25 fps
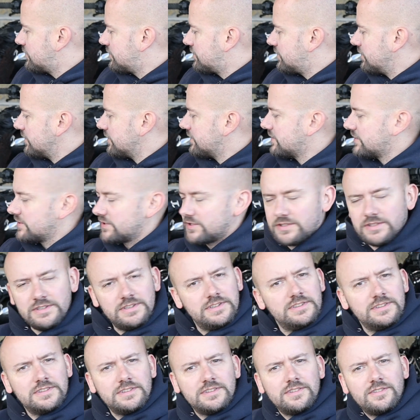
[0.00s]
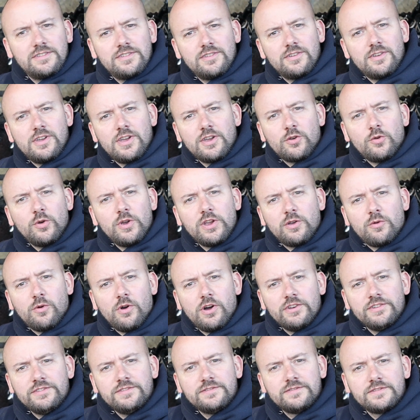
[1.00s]
Just a quick
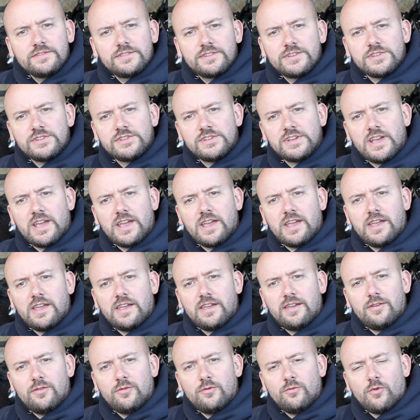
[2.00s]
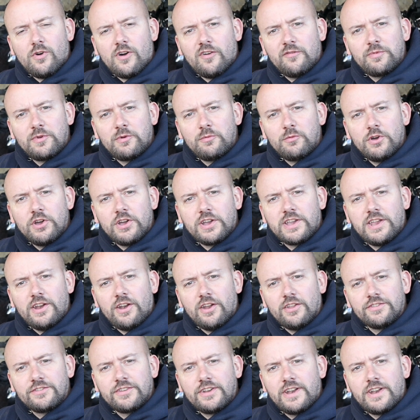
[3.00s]
one to share what I've been working on